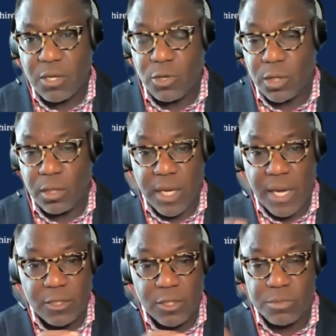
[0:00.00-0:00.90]
You can look
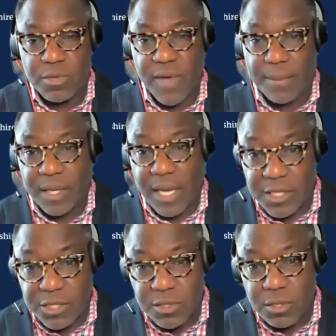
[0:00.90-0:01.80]
at it in terms of
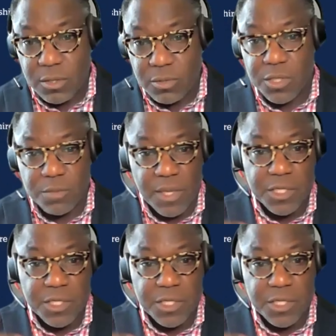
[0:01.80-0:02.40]
application solutions,